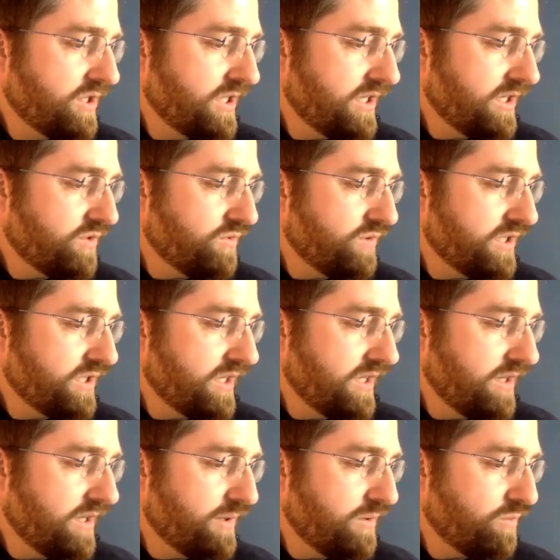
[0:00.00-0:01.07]
She has
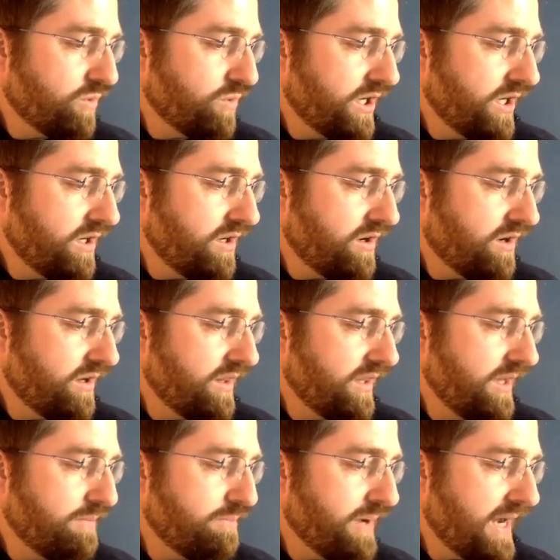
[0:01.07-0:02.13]
recently been working on
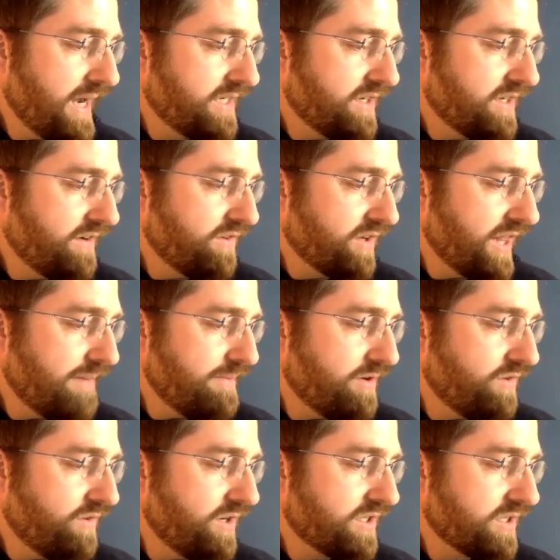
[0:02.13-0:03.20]
the impact of
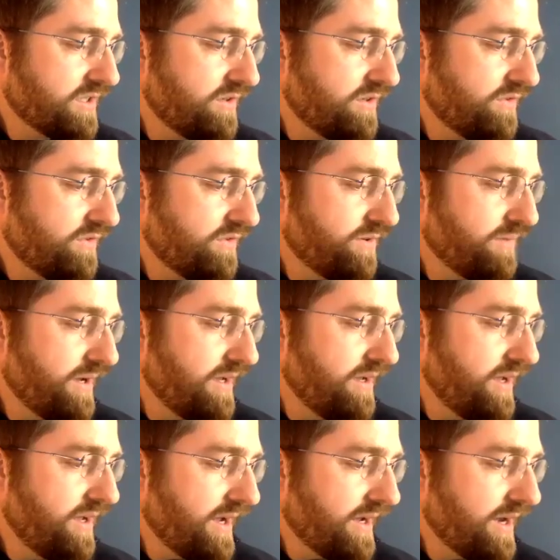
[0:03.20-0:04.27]
climate risks from
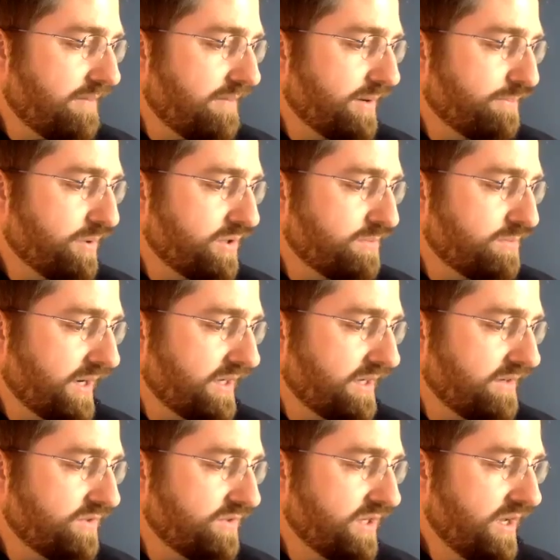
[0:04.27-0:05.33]
economic
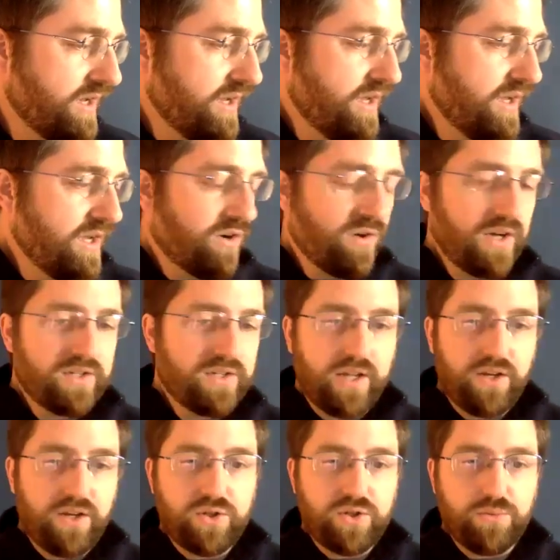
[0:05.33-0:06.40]
perspectives. Grace,
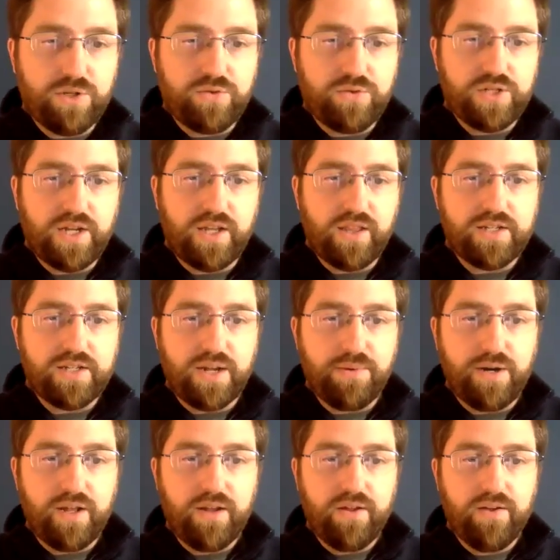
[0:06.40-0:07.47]
thank you so much for taking the time
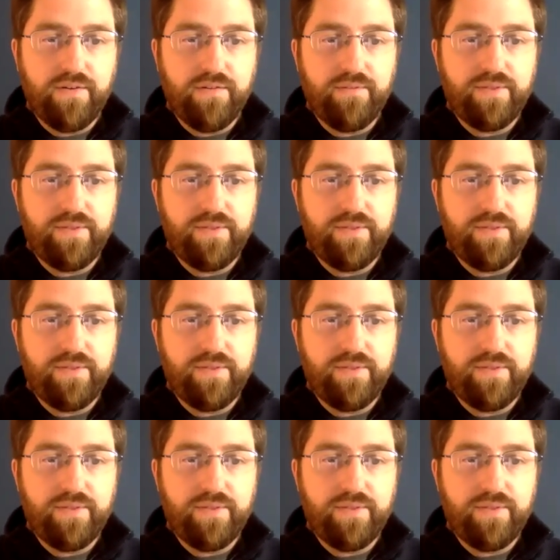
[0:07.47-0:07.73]
today.